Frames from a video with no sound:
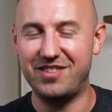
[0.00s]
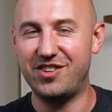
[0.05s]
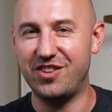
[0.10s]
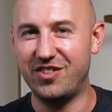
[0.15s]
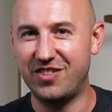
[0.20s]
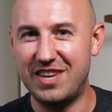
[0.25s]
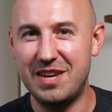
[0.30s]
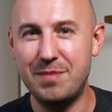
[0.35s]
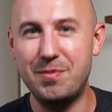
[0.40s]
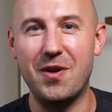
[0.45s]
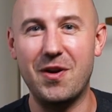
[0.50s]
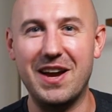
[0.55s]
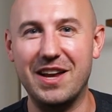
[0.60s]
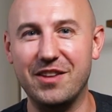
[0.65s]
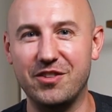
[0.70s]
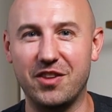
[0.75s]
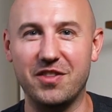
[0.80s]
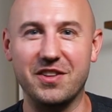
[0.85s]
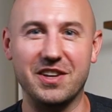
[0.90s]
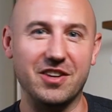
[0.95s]
Just keep your
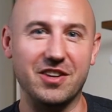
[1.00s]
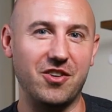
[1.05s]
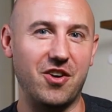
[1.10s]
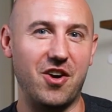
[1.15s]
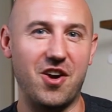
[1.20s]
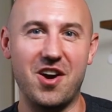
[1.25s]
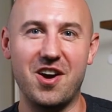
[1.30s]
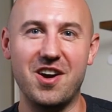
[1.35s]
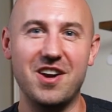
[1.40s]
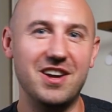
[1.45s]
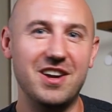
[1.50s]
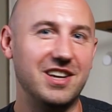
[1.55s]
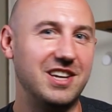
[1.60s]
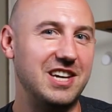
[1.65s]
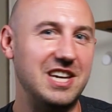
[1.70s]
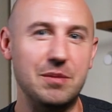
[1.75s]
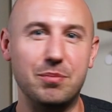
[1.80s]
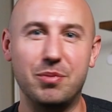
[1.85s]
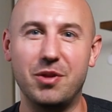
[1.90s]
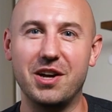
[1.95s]
hands on the guitar,
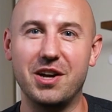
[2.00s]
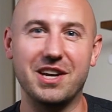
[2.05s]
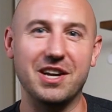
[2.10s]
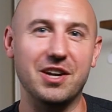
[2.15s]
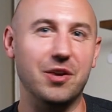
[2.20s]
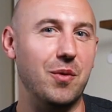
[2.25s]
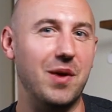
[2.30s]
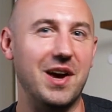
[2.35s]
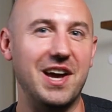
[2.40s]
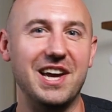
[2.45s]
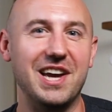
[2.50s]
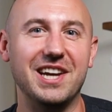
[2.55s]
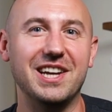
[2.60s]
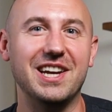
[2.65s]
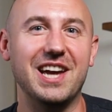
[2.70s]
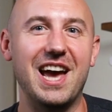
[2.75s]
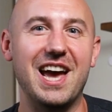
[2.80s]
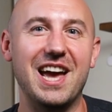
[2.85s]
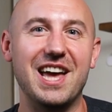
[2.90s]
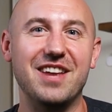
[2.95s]
keep plucking
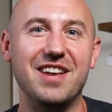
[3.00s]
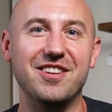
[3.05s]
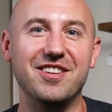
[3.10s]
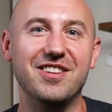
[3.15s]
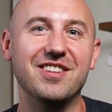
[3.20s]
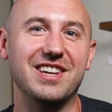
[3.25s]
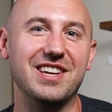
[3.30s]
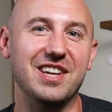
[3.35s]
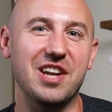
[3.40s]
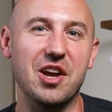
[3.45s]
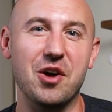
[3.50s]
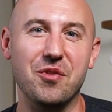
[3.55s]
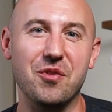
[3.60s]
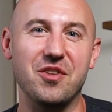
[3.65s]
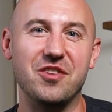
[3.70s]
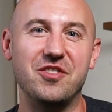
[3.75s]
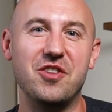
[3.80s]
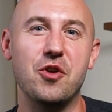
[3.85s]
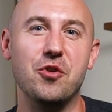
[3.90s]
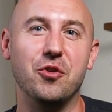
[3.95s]
away, and
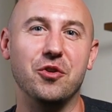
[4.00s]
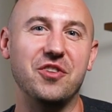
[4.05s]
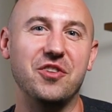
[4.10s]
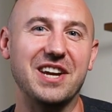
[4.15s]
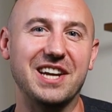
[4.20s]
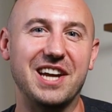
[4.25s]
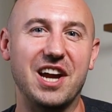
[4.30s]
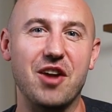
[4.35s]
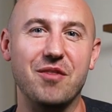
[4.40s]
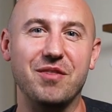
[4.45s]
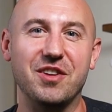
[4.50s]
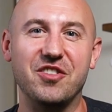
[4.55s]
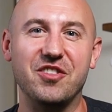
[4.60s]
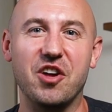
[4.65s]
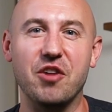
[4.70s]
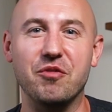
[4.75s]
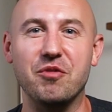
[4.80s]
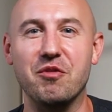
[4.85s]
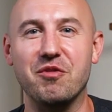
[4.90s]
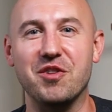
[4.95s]
the tone will take care of
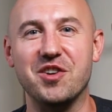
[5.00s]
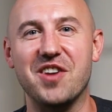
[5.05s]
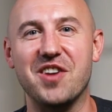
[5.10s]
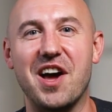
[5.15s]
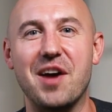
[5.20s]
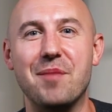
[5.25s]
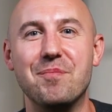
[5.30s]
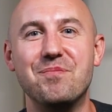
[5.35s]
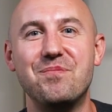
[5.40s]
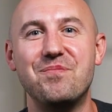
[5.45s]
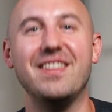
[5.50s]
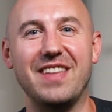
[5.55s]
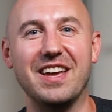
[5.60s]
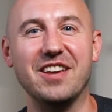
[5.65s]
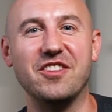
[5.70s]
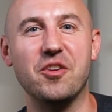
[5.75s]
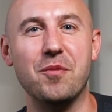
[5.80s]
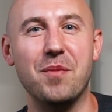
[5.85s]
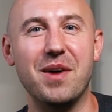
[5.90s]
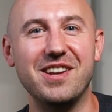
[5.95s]
itself over time.
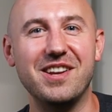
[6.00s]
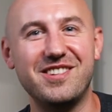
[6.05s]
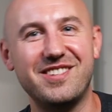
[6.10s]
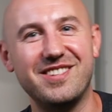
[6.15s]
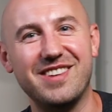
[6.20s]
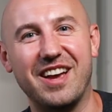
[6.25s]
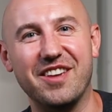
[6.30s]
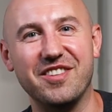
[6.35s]
Thanks so much.